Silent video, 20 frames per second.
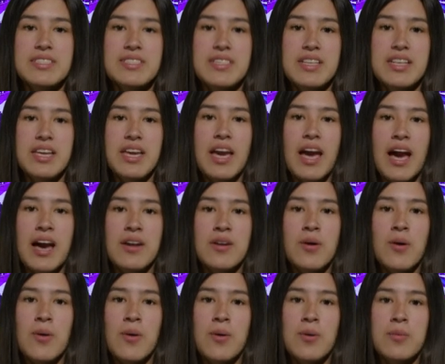City at
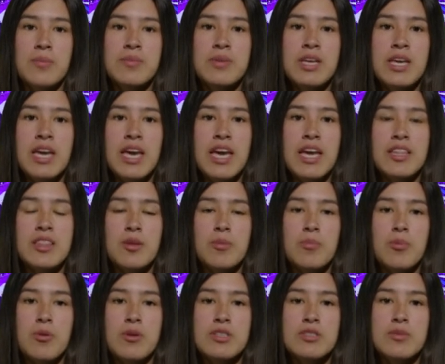home, and the
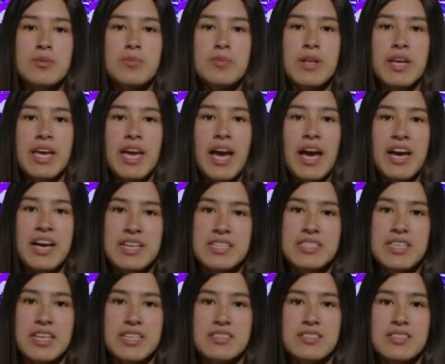boys will play at
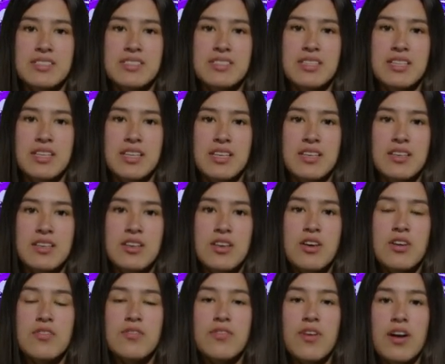Texas City.
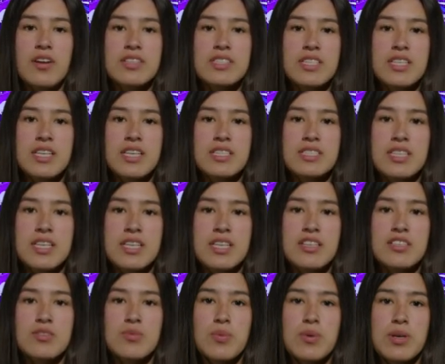Varsity
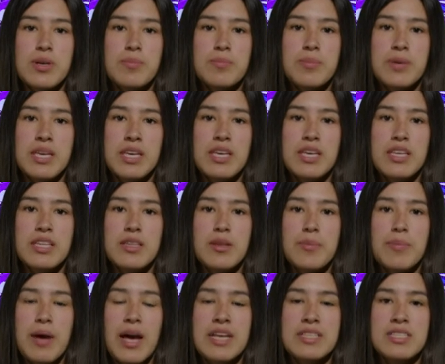tennis will compete in the
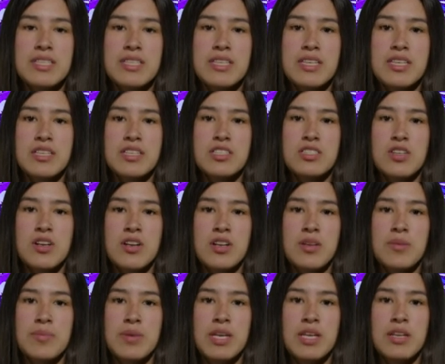Pasadena
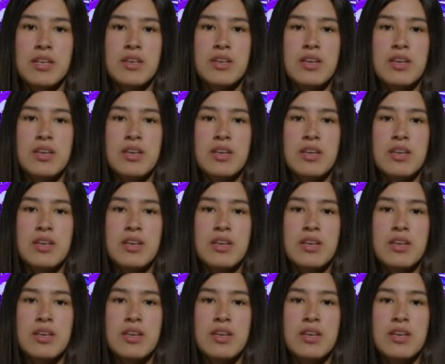tournament.